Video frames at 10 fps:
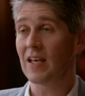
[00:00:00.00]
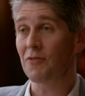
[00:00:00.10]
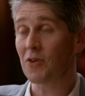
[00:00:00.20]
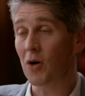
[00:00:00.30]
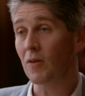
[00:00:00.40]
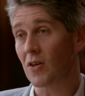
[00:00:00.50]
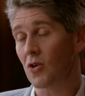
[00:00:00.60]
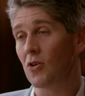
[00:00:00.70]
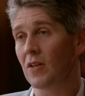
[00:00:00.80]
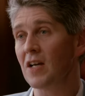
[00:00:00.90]
If you hold the
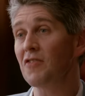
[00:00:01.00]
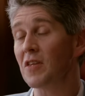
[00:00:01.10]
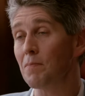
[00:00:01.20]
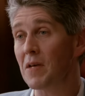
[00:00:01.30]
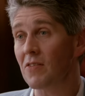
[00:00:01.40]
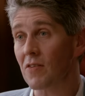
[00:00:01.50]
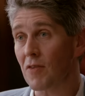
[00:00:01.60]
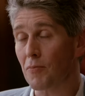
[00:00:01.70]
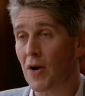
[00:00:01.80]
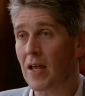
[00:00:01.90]
coil over the bits of
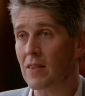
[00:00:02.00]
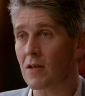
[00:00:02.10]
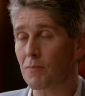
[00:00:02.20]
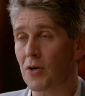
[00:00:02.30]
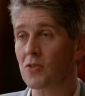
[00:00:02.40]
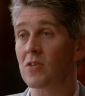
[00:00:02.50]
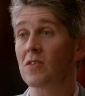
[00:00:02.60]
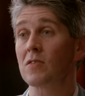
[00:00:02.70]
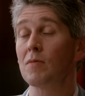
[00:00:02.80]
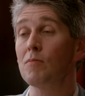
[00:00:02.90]
the brain that
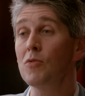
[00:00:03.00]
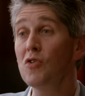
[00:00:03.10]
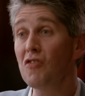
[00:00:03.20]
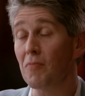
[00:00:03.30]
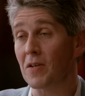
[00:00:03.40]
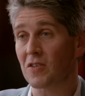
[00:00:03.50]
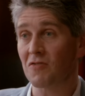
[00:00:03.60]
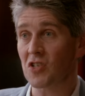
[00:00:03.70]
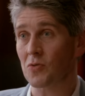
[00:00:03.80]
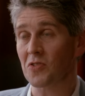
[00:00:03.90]
process the movement
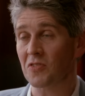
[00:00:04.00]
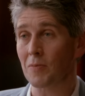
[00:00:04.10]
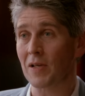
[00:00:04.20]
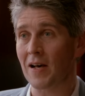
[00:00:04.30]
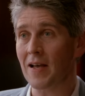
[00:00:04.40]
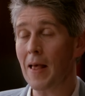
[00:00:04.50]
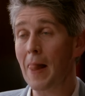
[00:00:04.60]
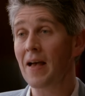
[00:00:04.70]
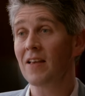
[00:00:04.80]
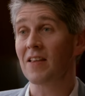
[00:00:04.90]
of visual stimuli,
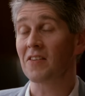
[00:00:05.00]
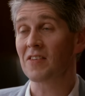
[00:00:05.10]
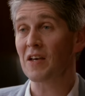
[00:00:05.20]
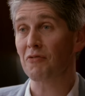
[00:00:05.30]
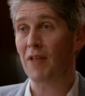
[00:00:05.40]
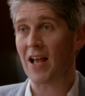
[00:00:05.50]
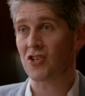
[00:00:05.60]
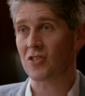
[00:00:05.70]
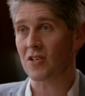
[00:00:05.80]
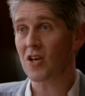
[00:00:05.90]
they'll see a
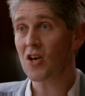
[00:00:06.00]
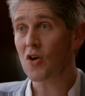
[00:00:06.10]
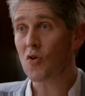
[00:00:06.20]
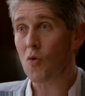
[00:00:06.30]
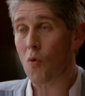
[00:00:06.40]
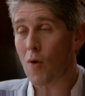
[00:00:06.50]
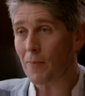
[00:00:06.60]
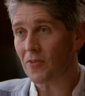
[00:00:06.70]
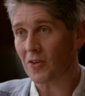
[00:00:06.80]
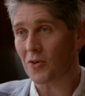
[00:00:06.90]
flash that
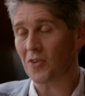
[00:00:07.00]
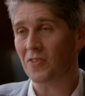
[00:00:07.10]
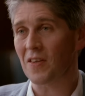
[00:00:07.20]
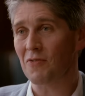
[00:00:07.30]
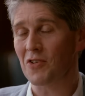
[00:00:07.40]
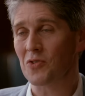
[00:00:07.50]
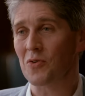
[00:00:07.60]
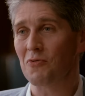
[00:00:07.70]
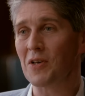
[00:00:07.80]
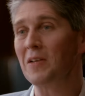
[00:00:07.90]
whips across their
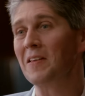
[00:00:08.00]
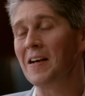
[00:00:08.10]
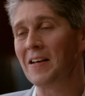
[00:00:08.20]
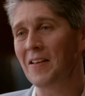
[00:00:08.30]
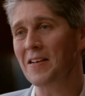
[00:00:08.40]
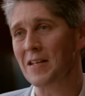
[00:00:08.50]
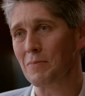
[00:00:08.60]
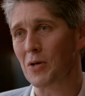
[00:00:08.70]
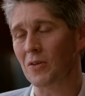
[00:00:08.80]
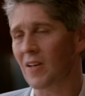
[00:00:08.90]
visual field like a lightning
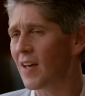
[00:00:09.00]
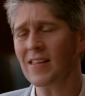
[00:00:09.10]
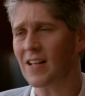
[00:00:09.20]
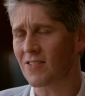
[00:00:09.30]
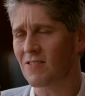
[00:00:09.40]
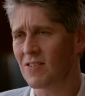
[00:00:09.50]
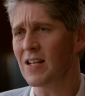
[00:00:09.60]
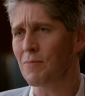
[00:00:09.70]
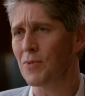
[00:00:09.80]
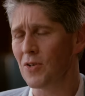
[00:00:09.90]
bolt. I think that's a
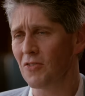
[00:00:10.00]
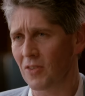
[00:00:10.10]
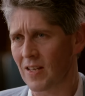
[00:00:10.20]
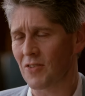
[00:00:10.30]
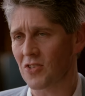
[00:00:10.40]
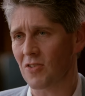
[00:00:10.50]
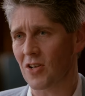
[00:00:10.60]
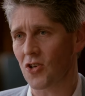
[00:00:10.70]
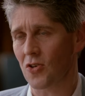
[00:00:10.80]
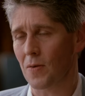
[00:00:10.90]
really beautiful
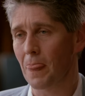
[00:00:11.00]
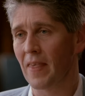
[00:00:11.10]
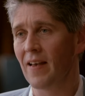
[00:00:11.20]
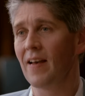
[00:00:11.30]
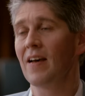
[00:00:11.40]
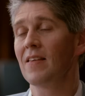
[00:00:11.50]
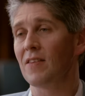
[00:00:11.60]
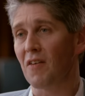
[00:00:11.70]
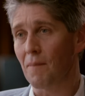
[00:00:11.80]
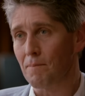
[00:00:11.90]
demonstration
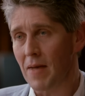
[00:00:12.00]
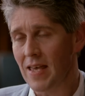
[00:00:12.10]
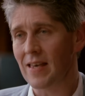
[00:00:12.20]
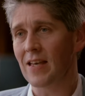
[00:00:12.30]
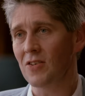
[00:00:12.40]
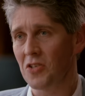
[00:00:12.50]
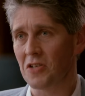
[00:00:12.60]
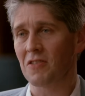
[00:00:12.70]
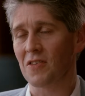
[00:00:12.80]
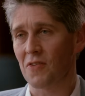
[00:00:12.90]
that making
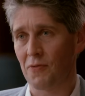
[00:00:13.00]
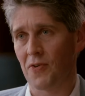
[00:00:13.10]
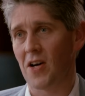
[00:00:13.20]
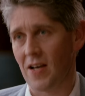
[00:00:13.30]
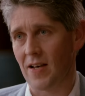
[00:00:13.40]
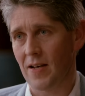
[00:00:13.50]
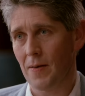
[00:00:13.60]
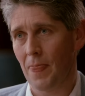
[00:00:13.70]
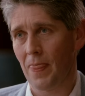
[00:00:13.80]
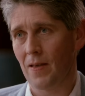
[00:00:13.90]
neurons fire,